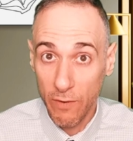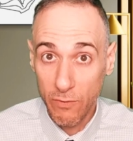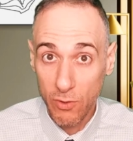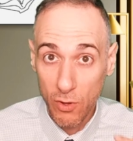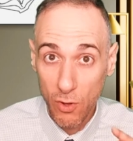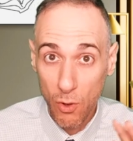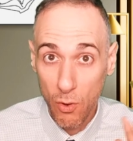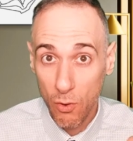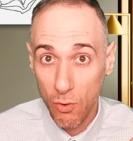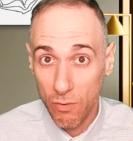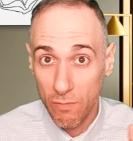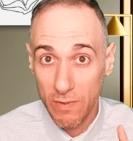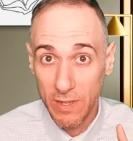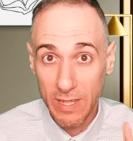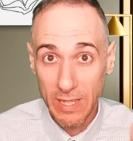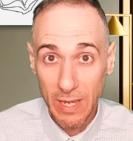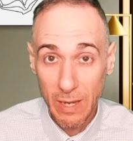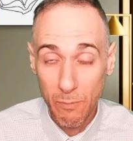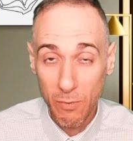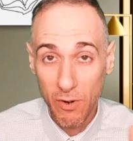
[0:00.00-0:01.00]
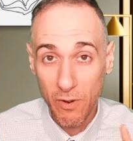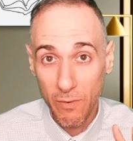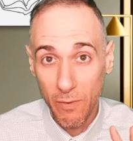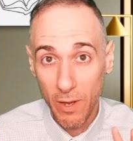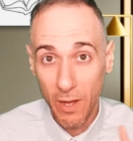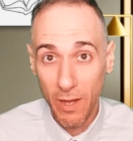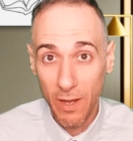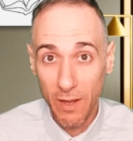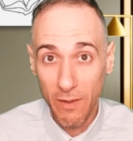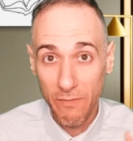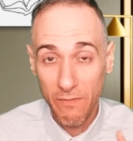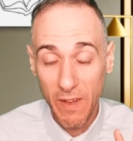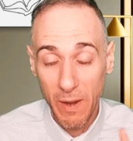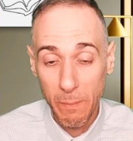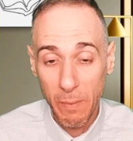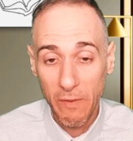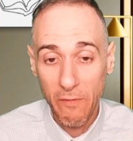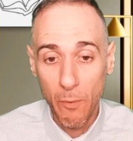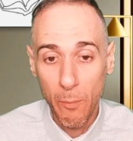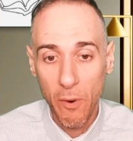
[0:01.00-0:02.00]
after the whole December
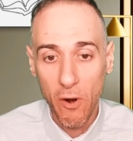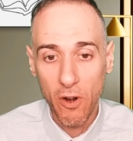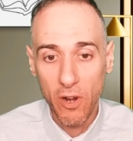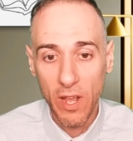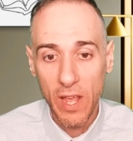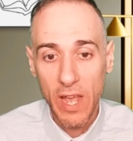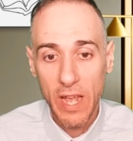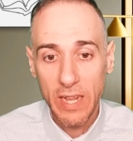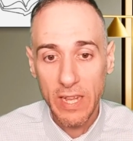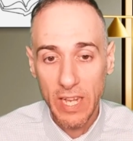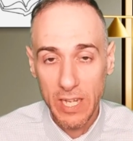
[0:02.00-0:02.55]
Fed pivot party,